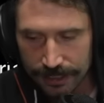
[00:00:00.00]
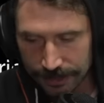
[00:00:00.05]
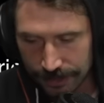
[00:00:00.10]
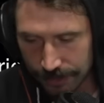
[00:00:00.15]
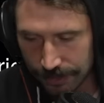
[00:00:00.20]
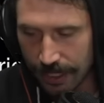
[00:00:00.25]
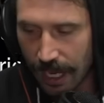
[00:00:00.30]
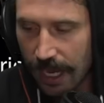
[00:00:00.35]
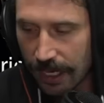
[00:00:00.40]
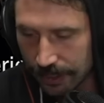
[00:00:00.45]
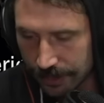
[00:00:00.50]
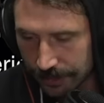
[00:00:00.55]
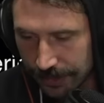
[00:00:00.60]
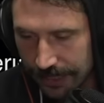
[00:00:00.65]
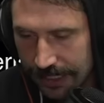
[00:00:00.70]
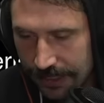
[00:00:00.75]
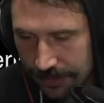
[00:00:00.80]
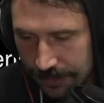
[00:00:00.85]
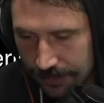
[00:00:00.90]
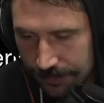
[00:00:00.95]
to
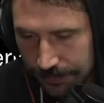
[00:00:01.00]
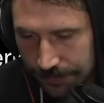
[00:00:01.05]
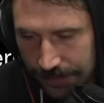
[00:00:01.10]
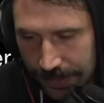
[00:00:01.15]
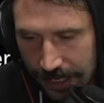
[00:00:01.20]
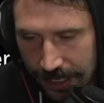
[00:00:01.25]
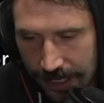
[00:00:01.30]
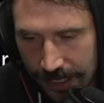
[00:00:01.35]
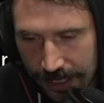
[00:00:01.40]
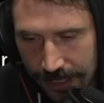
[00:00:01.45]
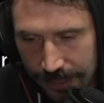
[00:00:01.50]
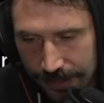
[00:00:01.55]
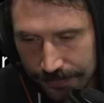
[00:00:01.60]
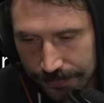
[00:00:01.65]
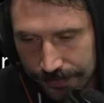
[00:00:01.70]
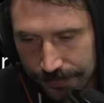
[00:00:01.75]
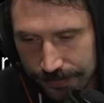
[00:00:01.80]
concrete, uh,